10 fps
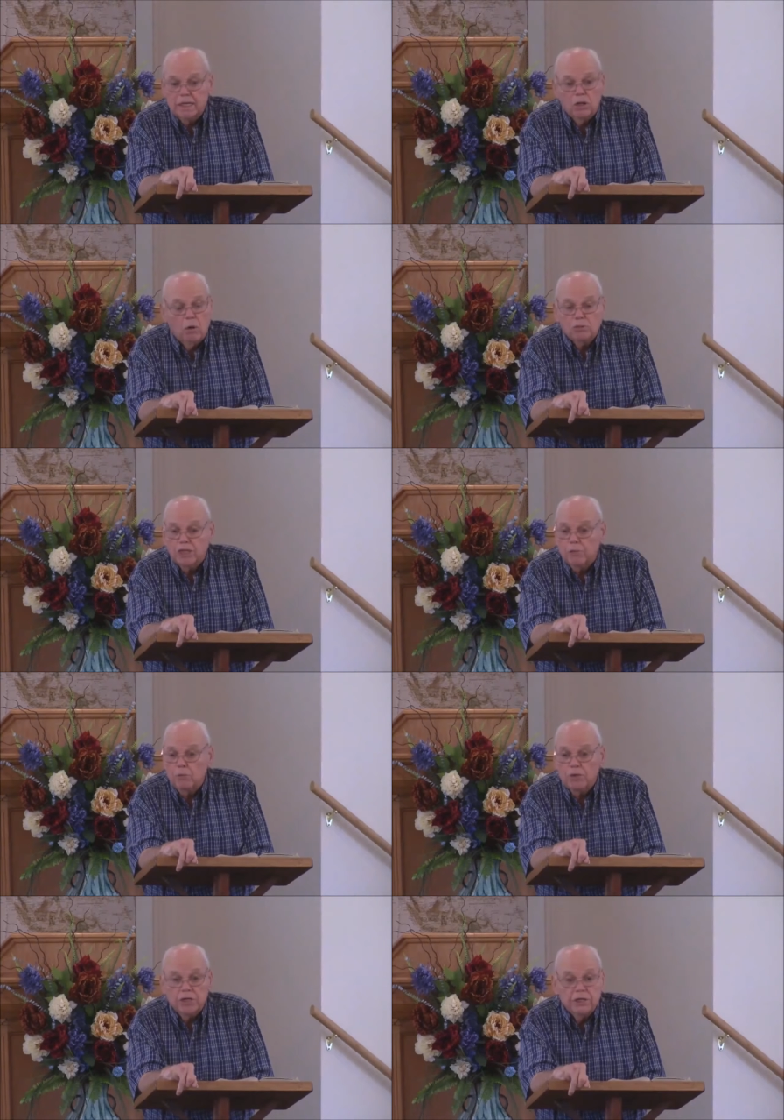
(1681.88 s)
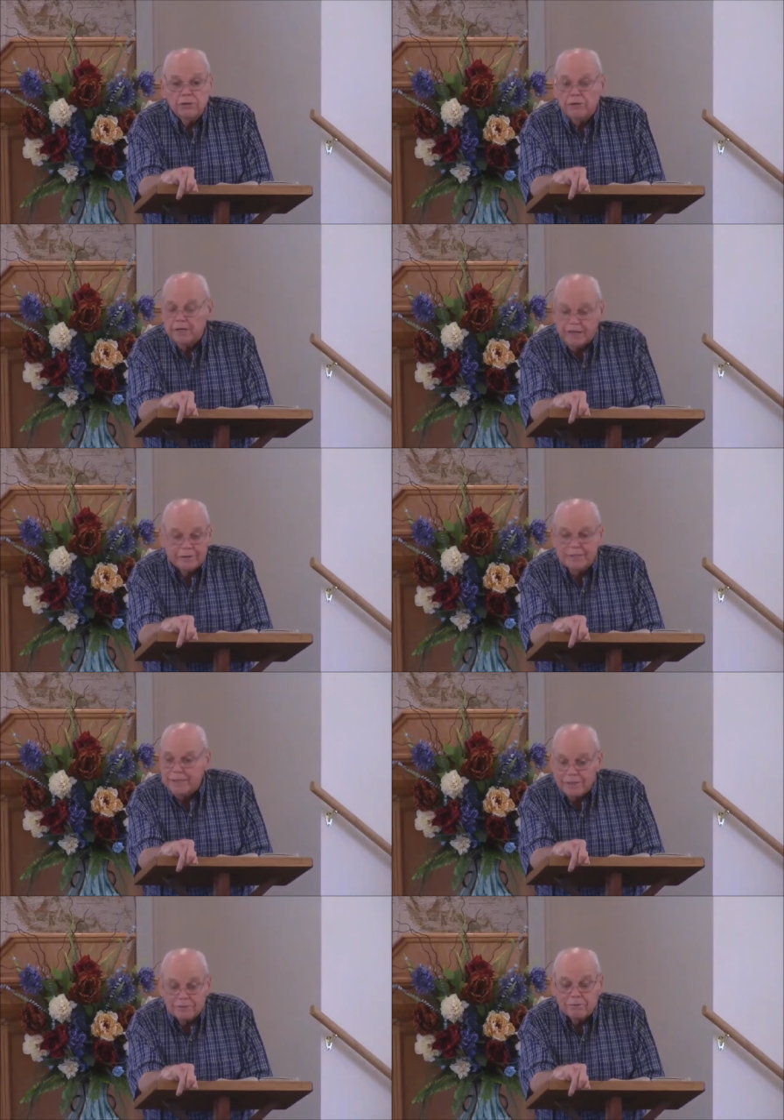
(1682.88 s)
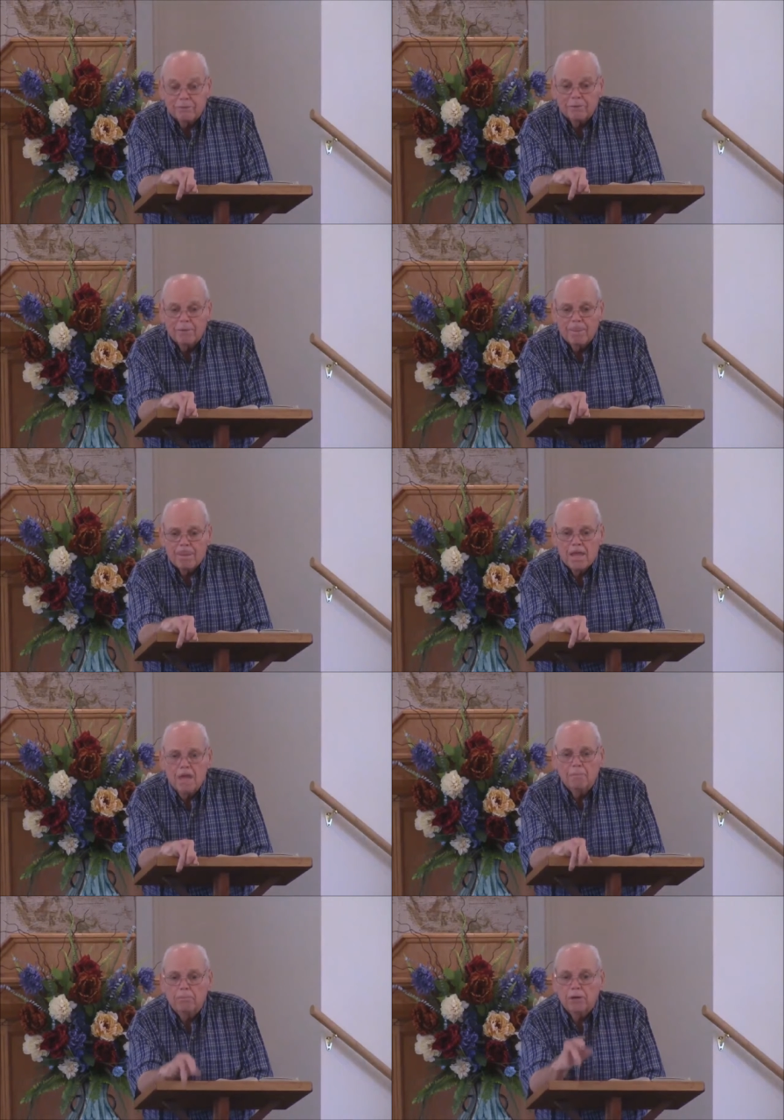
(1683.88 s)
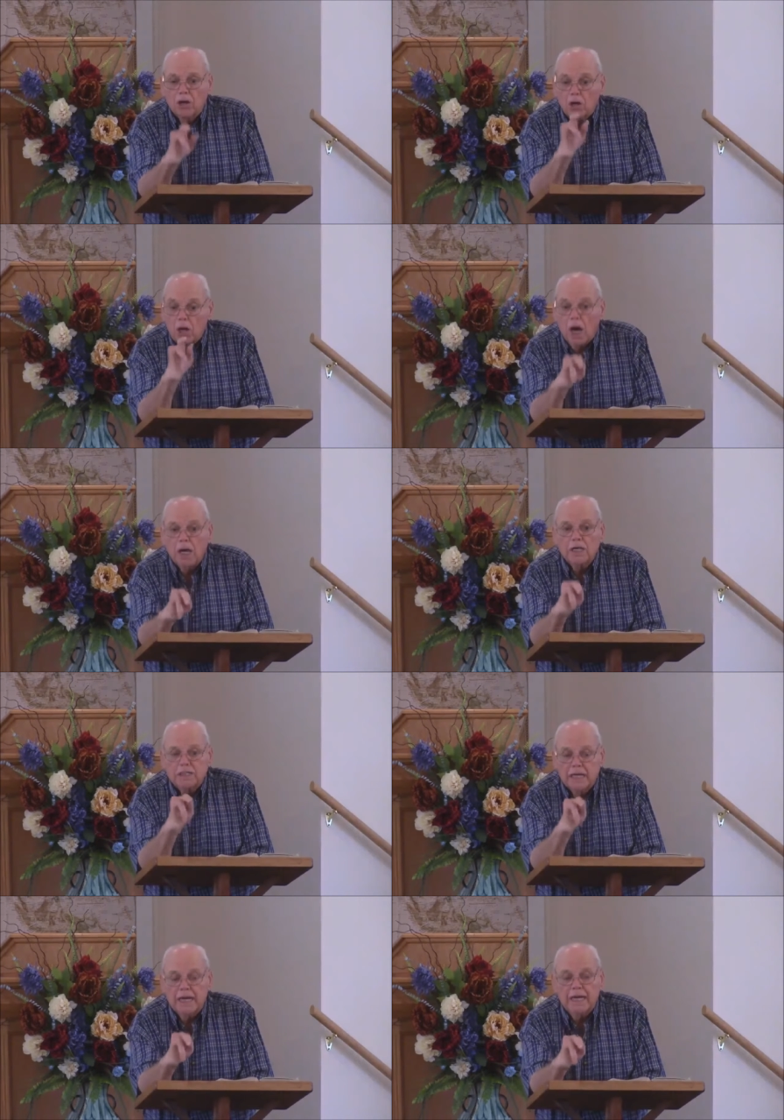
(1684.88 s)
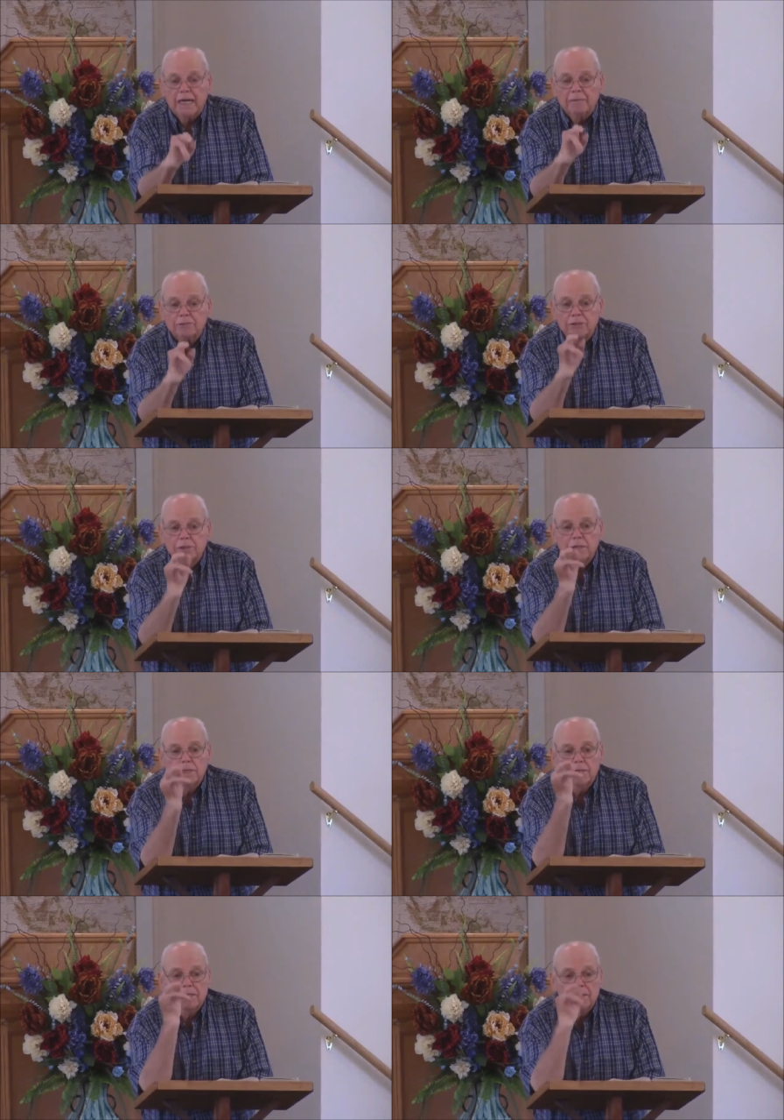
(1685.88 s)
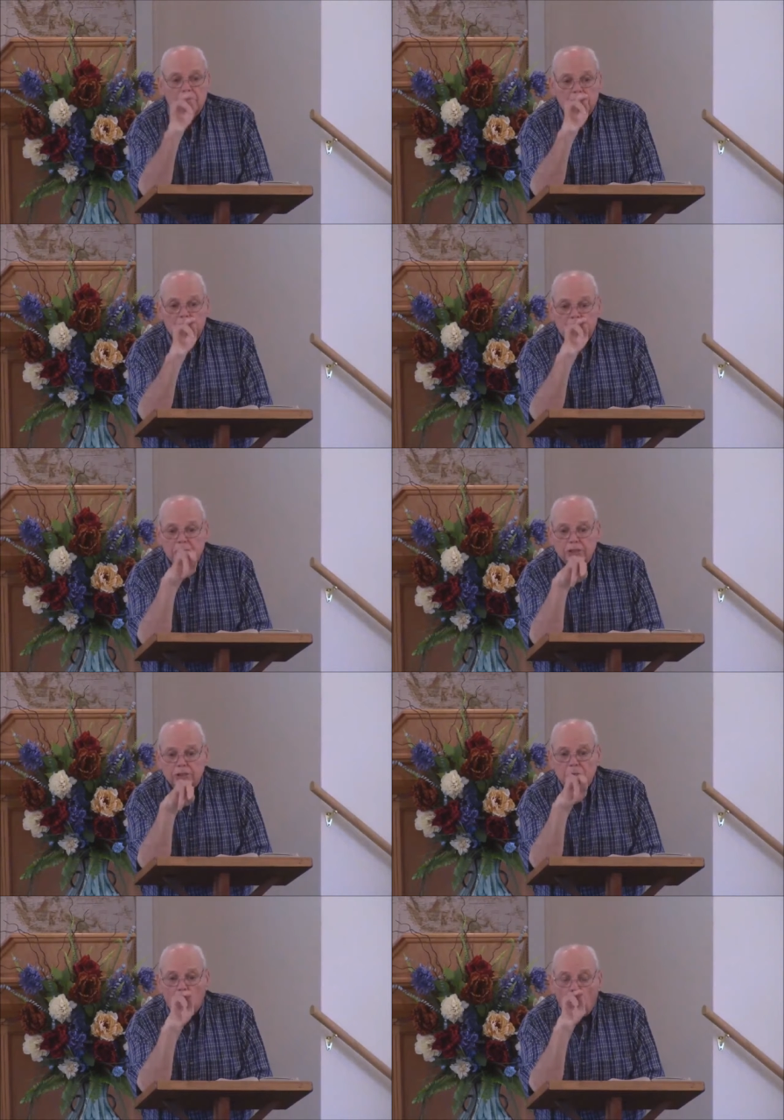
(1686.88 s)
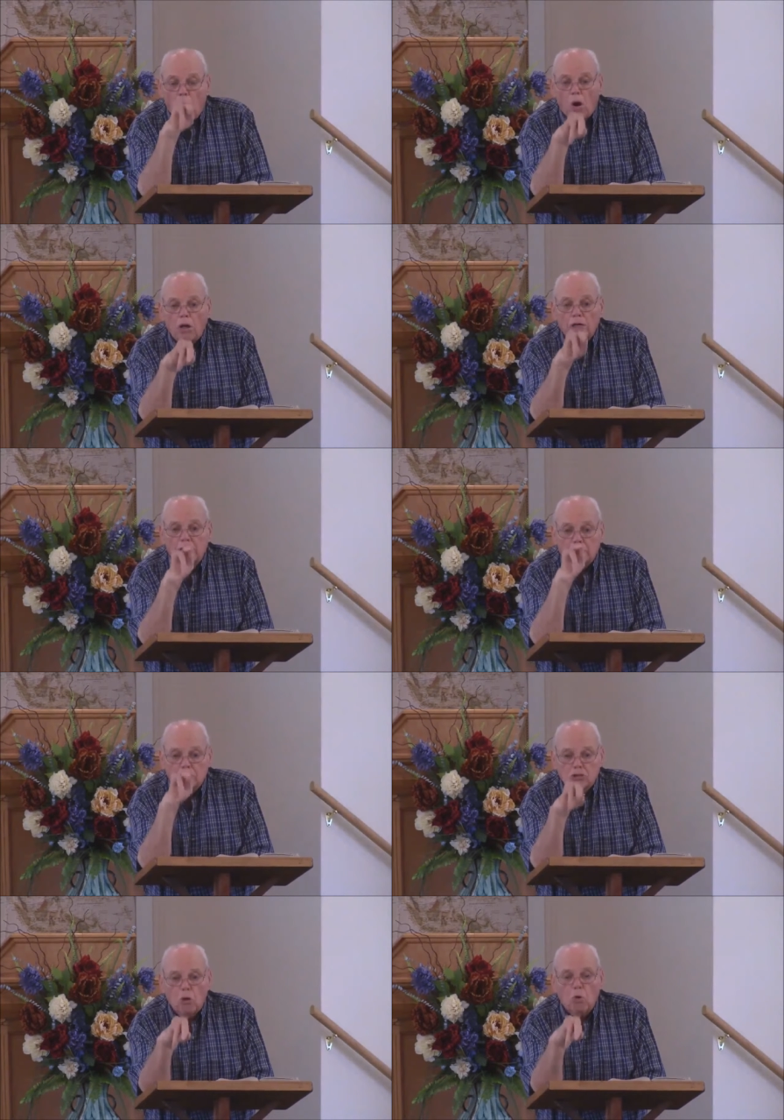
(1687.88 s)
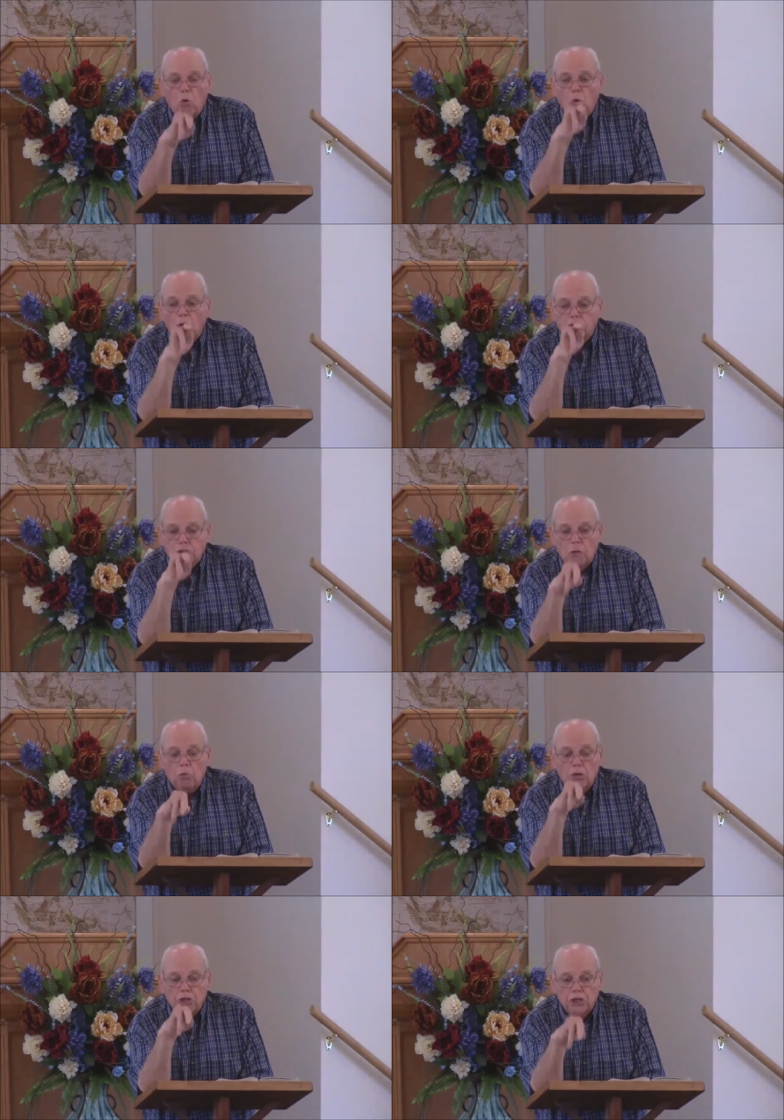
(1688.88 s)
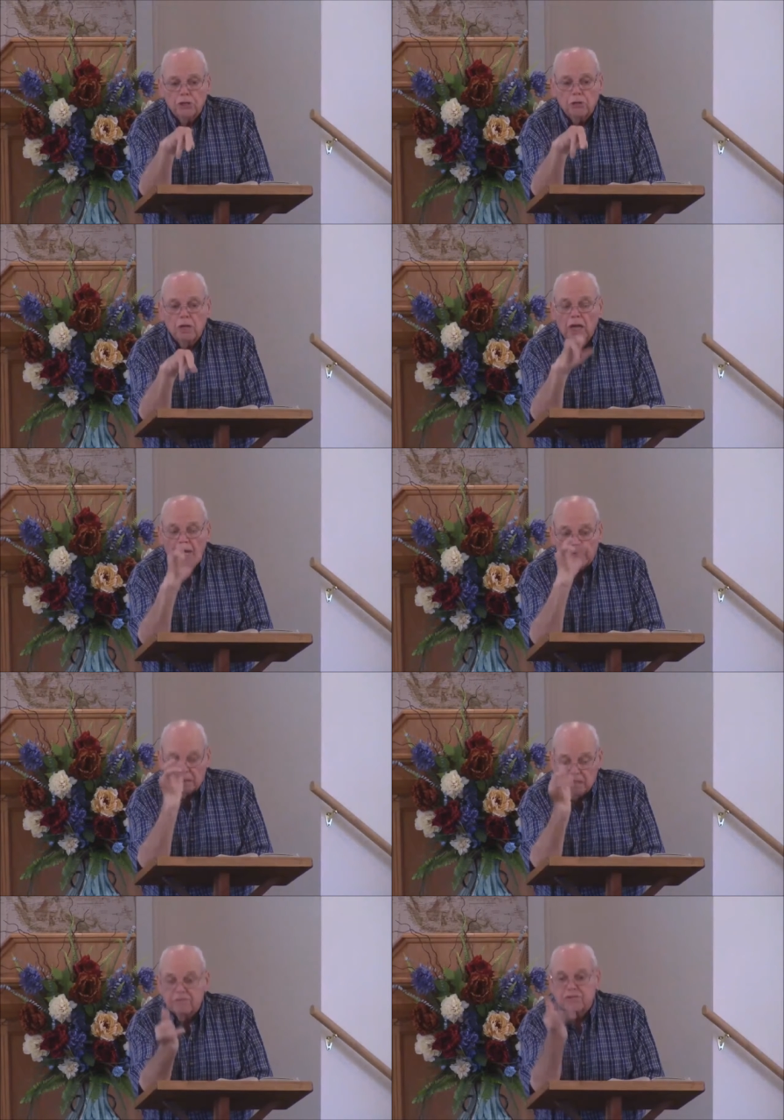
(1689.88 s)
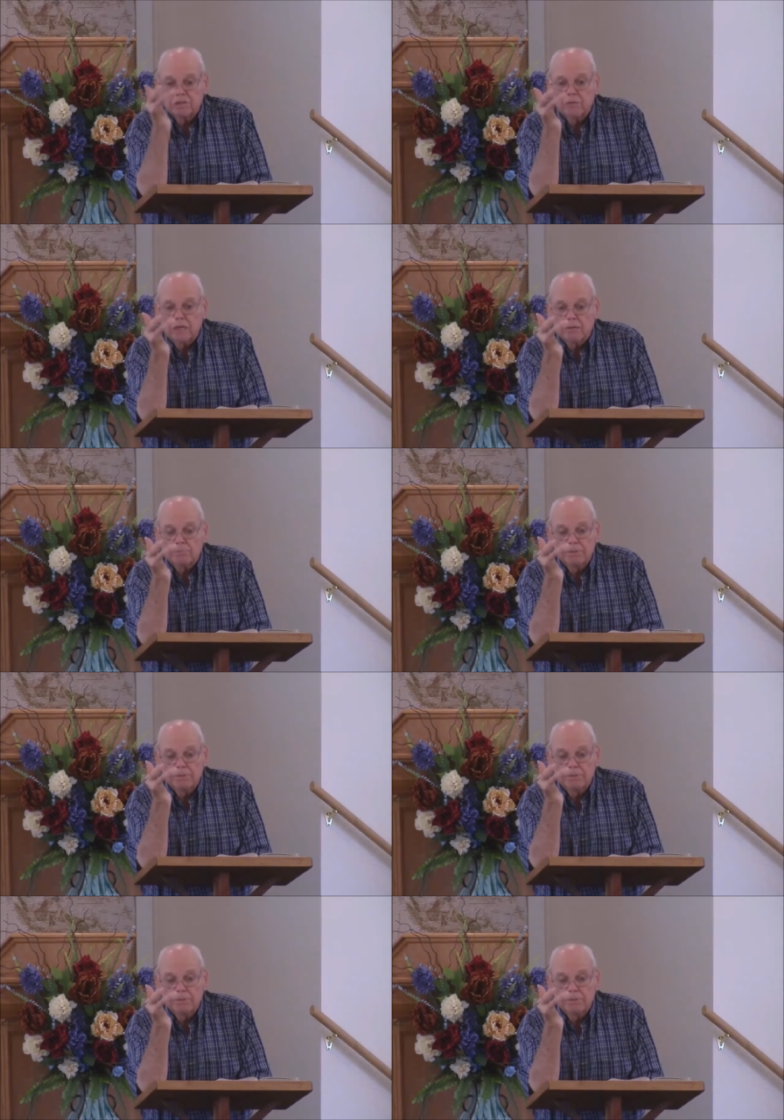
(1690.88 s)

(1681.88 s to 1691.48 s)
goes in one ear and out the other. But a lot of times, it hits the heart and the soul of someone here and lifts them up.